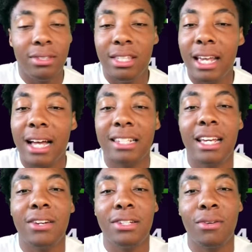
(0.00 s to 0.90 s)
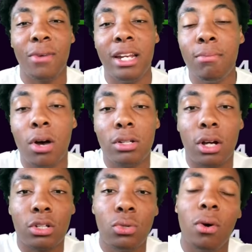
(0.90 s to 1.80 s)
Deion Sanders and Randy Moss
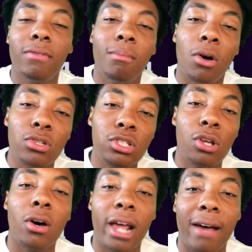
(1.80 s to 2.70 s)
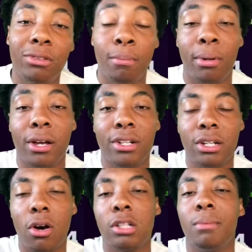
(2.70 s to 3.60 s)
are 2 of the most sought after players
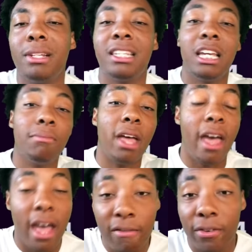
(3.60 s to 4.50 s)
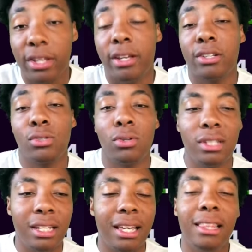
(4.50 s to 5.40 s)
in Ultimate Team every year. So
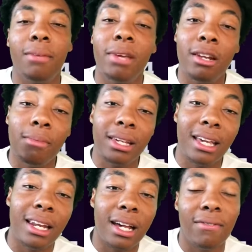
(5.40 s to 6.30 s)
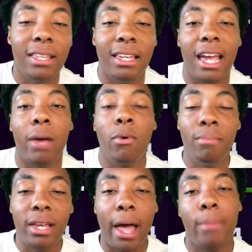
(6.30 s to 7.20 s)
to get them in the beginning of the game would
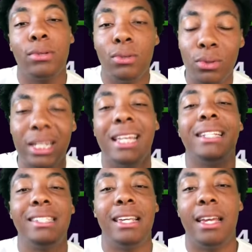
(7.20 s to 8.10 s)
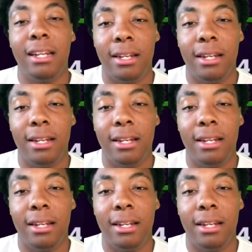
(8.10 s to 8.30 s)
be absolutely insane.